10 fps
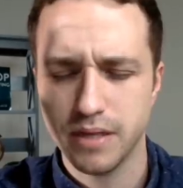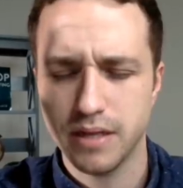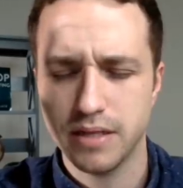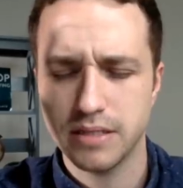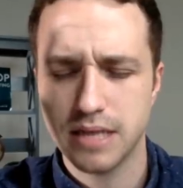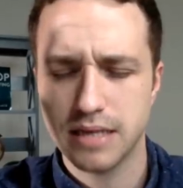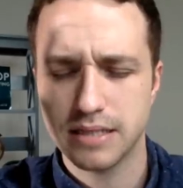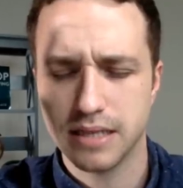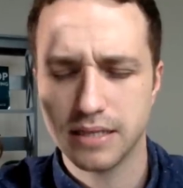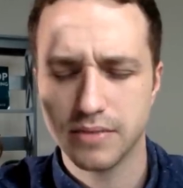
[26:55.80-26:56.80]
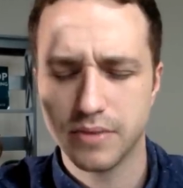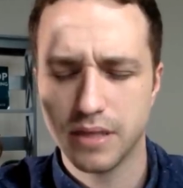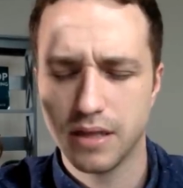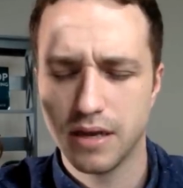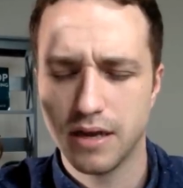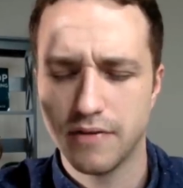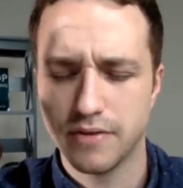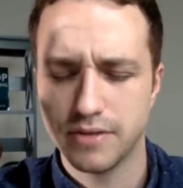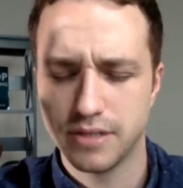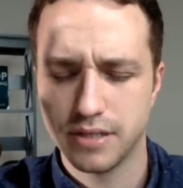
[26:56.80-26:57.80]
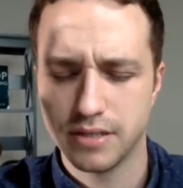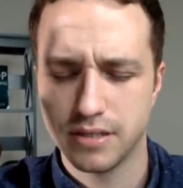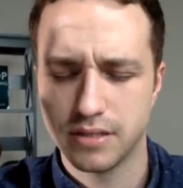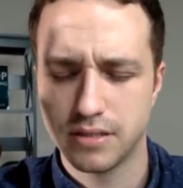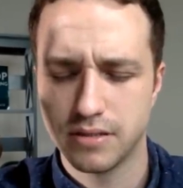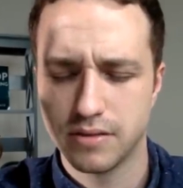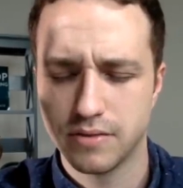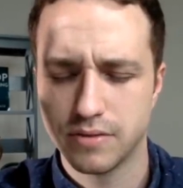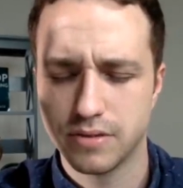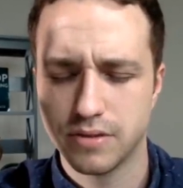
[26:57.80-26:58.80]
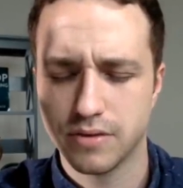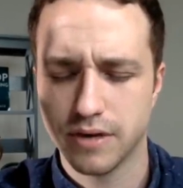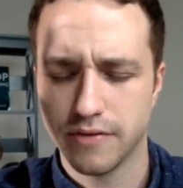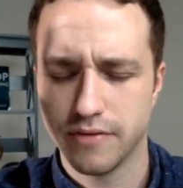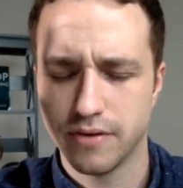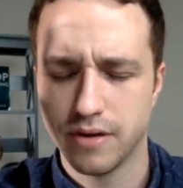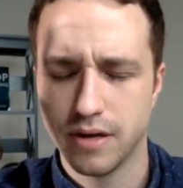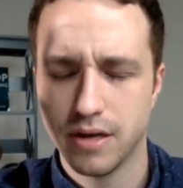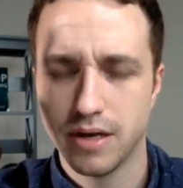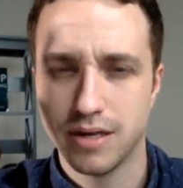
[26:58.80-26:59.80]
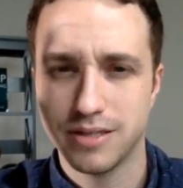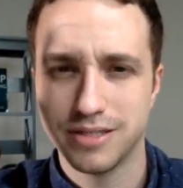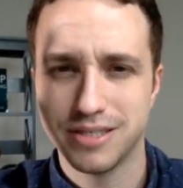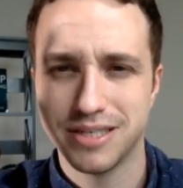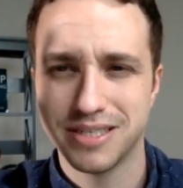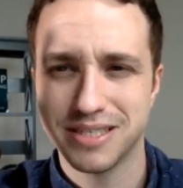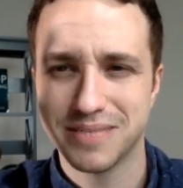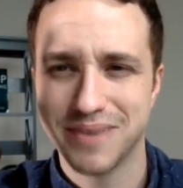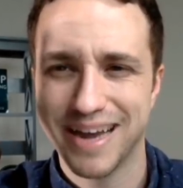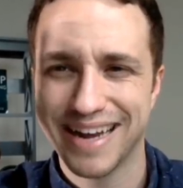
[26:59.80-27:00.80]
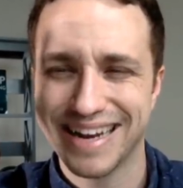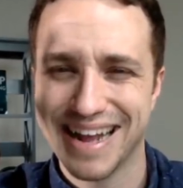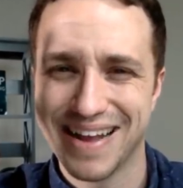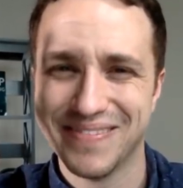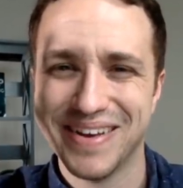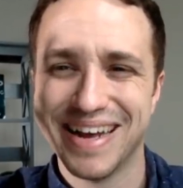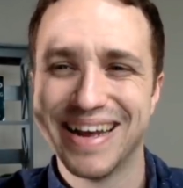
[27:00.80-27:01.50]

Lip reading: in these last days. And we love you, Jesus. We're so grateful. In Jesus' mighty name.